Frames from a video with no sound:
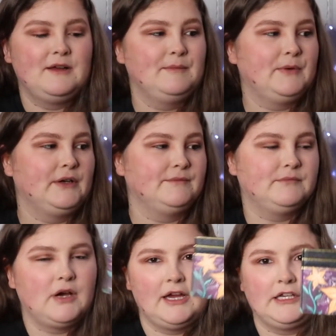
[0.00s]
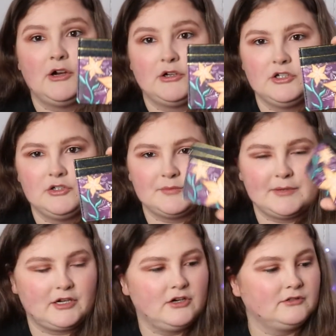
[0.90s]
But I know I'm gonna lose my
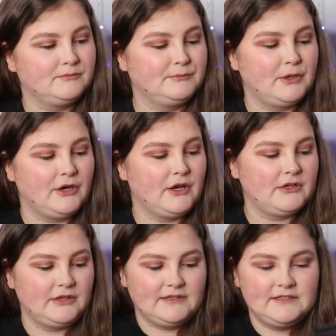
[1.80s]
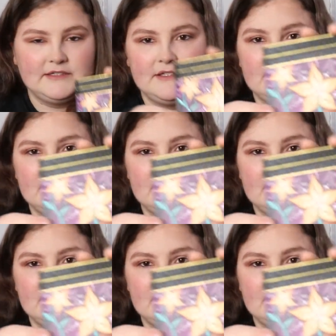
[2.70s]
card. But this is